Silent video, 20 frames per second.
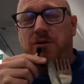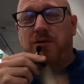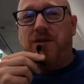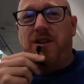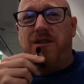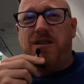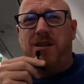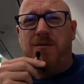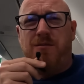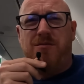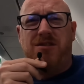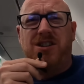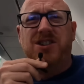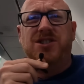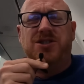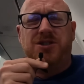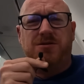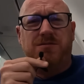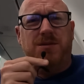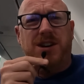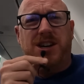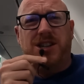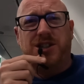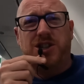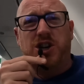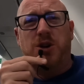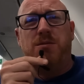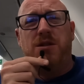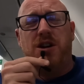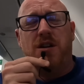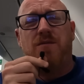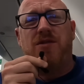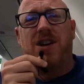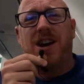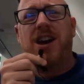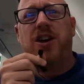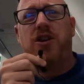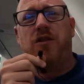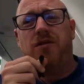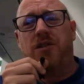Very impressed with Air Serbia.
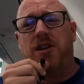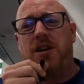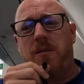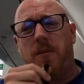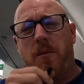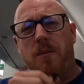Thank you for that.